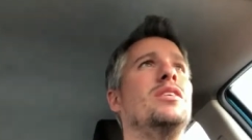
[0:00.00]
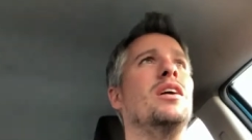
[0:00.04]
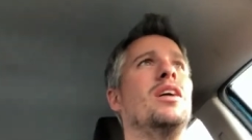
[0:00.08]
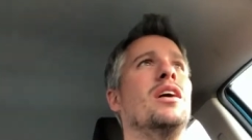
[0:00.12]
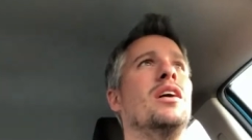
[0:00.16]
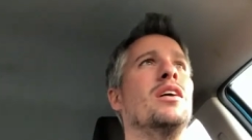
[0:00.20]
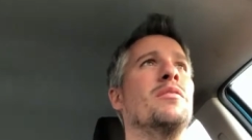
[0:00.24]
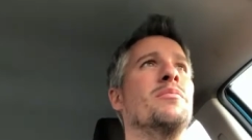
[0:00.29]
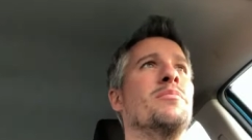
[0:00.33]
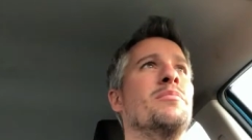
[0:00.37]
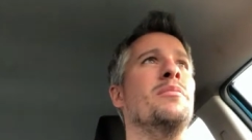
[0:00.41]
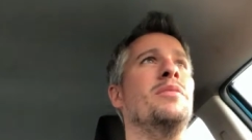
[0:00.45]

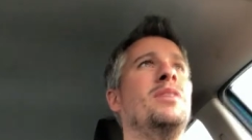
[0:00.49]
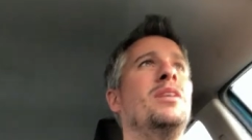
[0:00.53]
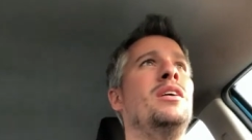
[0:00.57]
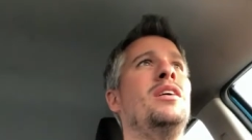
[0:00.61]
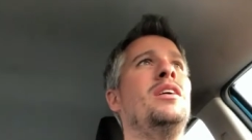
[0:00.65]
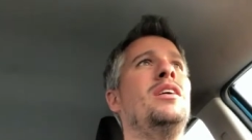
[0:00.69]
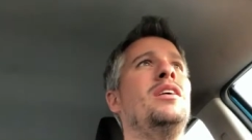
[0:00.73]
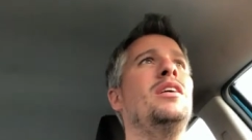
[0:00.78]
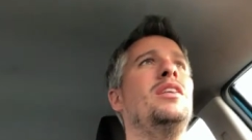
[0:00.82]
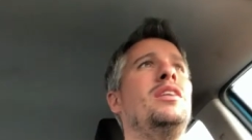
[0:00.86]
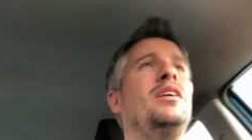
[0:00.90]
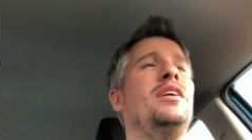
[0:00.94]

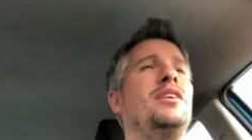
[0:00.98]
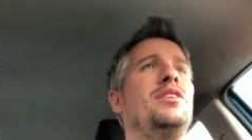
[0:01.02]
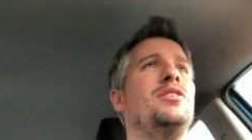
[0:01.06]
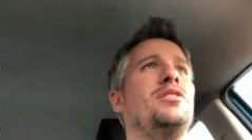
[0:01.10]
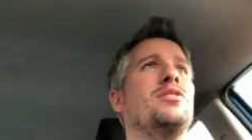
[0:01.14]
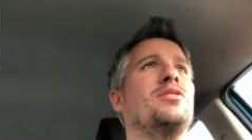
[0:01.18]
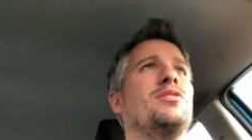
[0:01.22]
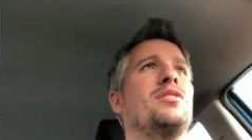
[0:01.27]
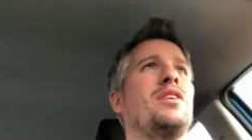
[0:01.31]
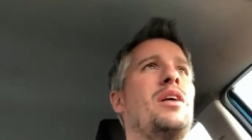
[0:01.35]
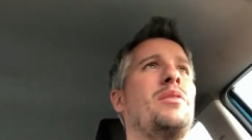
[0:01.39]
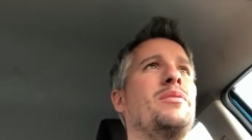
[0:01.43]
Um, it
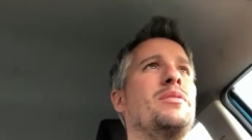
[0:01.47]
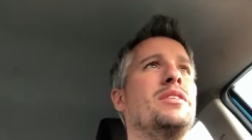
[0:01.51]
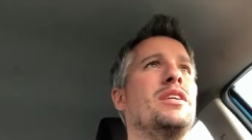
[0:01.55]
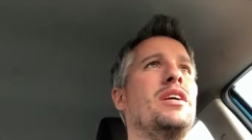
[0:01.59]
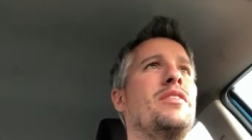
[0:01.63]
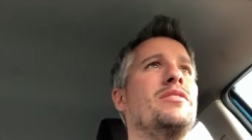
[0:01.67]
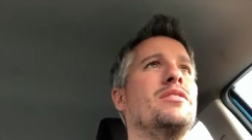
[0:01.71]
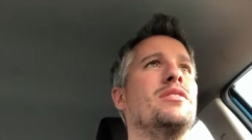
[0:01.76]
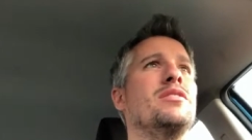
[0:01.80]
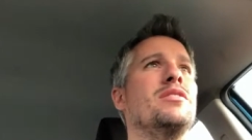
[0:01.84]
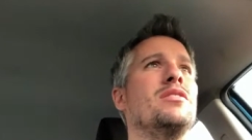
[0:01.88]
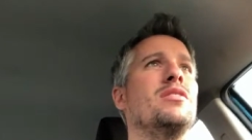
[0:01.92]
just I was
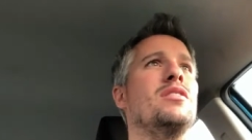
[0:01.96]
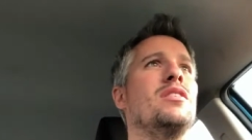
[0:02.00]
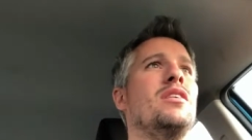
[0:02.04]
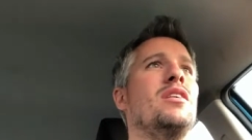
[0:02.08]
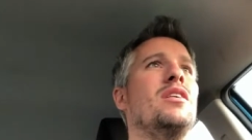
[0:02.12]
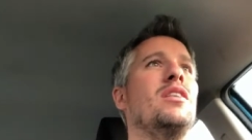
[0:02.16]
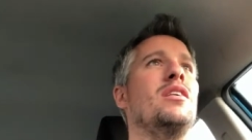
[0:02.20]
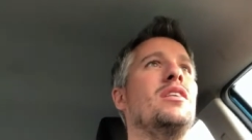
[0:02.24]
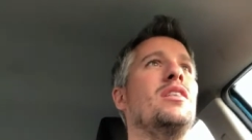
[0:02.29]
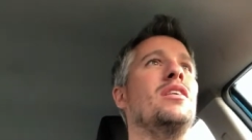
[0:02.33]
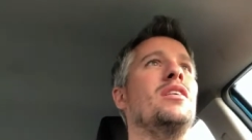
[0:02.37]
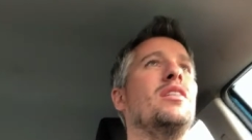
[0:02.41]
having
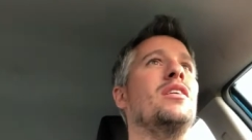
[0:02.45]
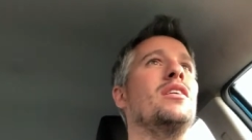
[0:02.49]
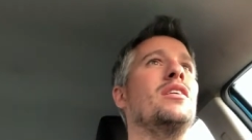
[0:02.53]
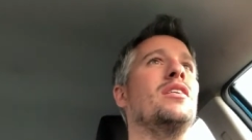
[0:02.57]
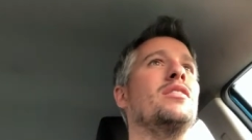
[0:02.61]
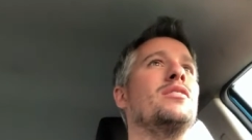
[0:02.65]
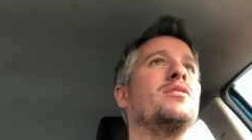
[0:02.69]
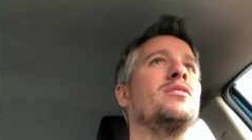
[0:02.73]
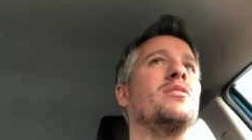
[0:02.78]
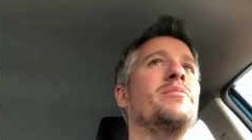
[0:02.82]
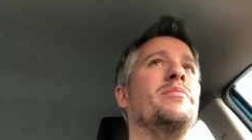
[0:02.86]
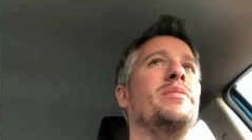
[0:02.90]

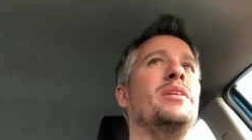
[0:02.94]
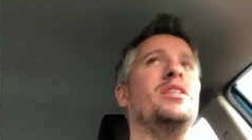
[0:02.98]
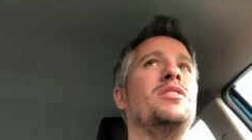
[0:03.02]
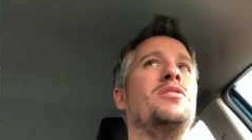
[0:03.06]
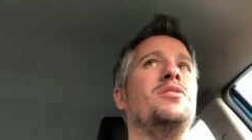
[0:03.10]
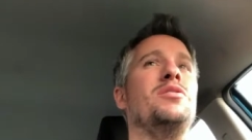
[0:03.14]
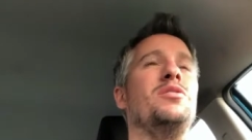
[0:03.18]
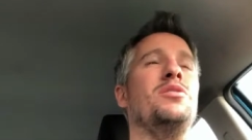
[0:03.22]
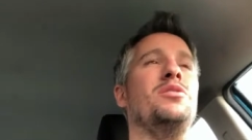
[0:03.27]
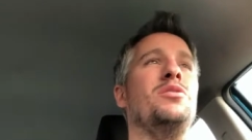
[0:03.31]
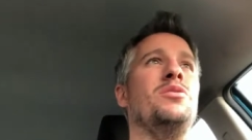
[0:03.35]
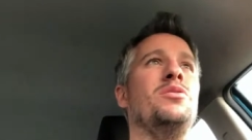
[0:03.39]
uh, some
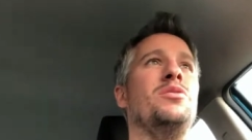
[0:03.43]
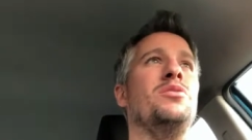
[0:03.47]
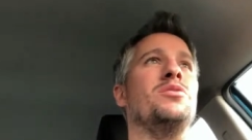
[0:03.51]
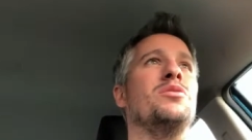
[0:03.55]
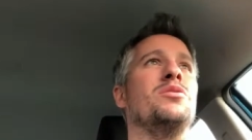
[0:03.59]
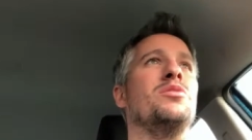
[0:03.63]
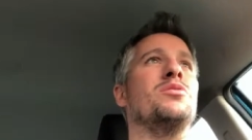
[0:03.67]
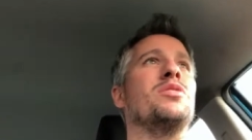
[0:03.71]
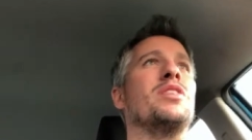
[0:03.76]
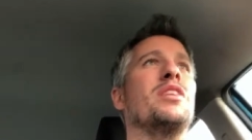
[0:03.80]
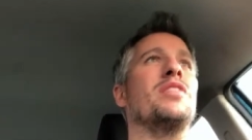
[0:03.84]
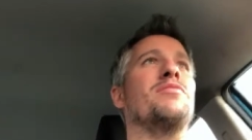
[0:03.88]

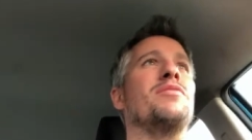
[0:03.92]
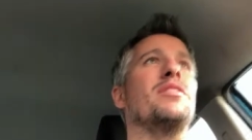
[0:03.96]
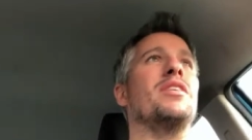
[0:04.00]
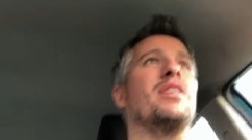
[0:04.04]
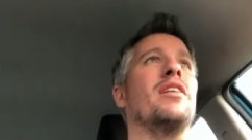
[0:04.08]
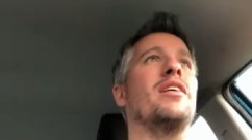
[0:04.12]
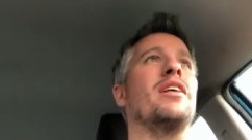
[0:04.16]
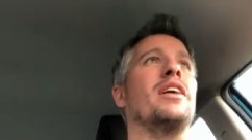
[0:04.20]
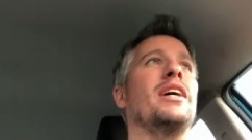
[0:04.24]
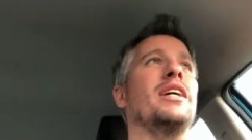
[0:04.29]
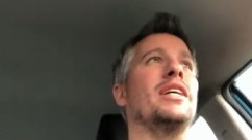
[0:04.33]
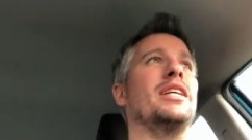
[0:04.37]
issues trying to figure
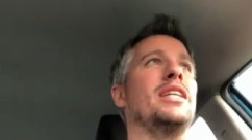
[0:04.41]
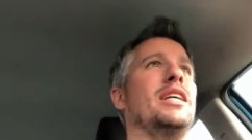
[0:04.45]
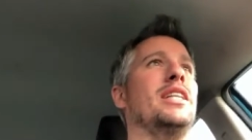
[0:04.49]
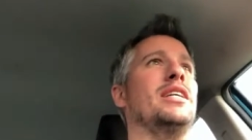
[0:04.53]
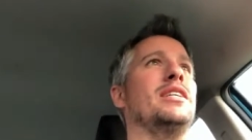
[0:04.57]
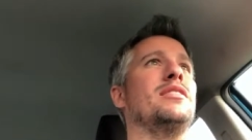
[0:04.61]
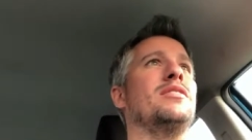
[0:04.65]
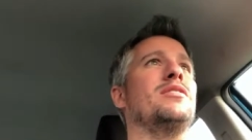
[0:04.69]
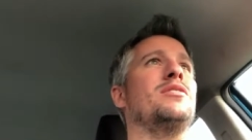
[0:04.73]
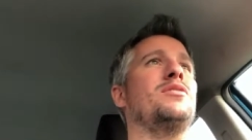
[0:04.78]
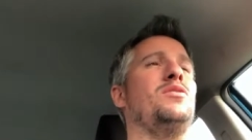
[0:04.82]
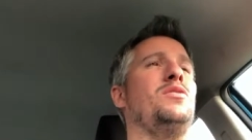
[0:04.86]
out how to get it
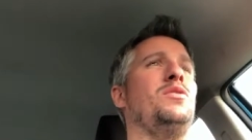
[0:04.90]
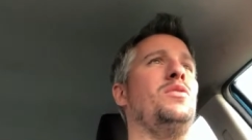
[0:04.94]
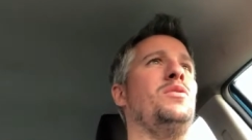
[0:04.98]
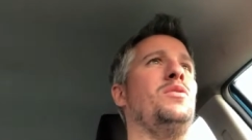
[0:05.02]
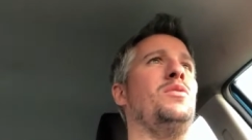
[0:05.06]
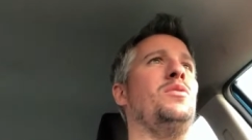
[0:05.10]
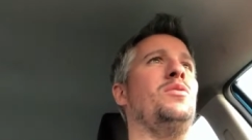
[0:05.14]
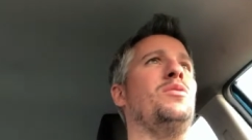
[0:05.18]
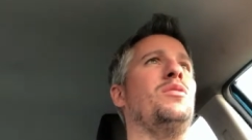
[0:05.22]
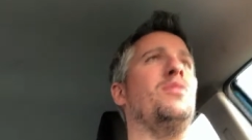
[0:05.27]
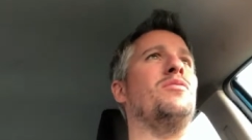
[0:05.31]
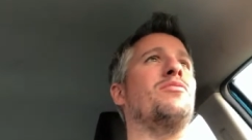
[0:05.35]

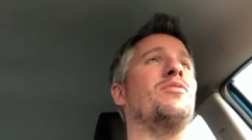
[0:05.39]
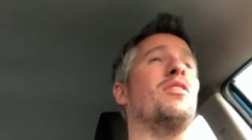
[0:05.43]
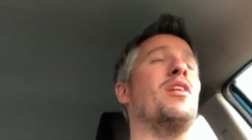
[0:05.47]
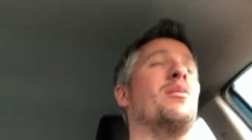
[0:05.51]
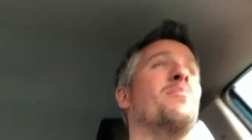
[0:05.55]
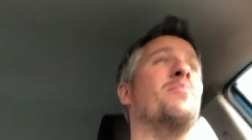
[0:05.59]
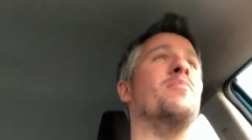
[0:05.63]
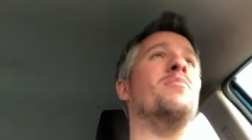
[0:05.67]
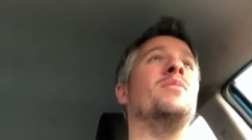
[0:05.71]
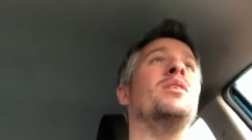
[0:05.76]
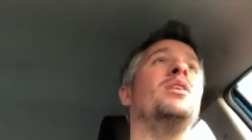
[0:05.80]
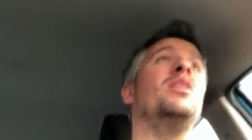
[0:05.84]
to
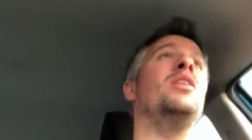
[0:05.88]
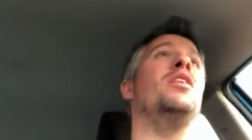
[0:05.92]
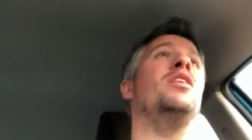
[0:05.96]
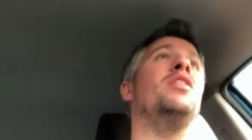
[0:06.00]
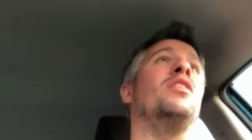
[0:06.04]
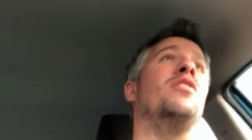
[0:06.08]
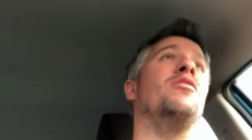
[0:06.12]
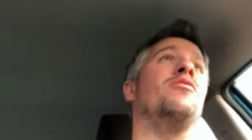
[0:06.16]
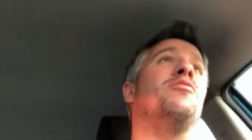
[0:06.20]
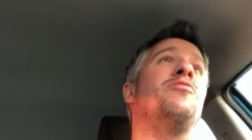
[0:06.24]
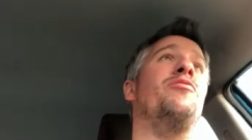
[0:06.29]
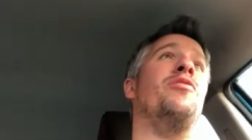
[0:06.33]
from
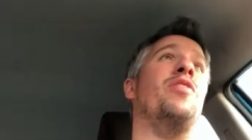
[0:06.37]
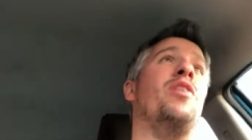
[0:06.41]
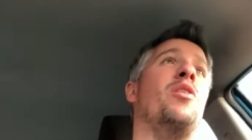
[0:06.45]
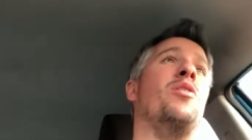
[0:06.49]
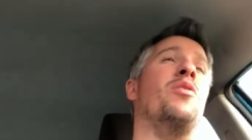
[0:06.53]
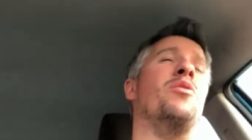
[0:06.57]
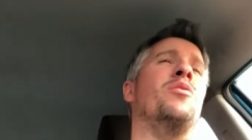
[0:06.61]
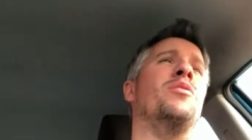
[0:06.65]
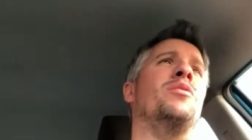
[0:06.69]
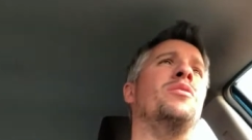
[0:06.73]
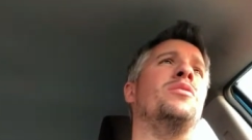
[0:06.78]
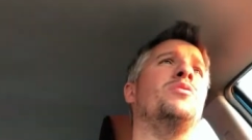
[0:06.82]

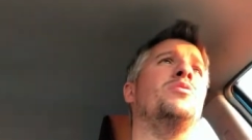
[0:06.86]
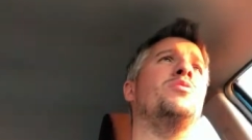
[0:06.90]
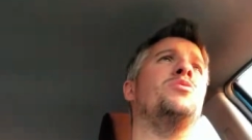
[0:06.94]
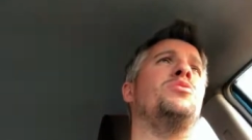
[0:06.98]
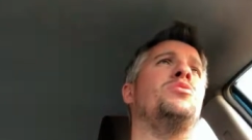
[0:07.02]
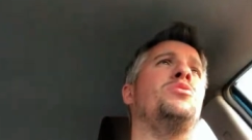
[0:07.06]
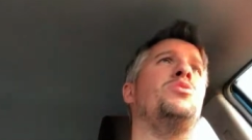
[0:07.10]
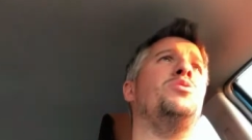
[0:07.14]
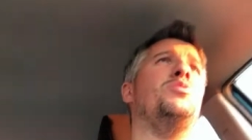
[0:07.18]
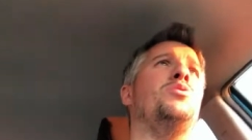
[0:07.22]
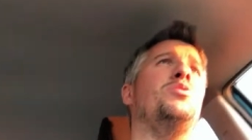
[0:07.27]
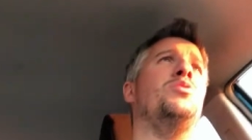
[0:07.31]
phone
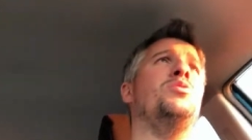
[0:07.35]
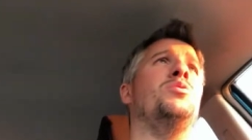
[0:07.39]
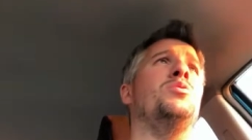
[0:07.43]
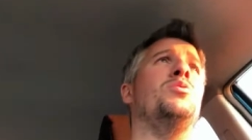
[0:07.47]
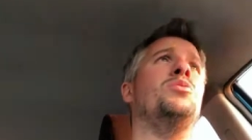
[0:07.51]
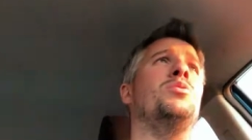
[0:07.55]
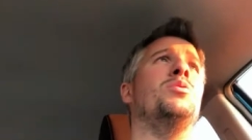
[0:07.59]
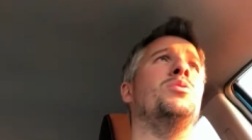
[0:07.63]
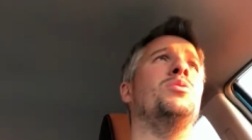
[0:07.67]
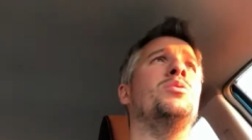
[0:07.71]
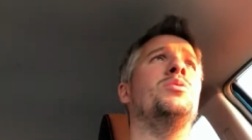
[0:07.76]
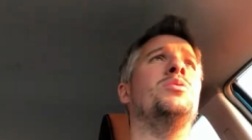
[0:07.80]

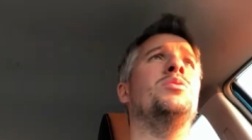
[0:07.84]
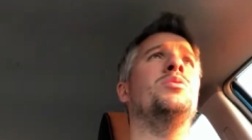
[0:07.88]
to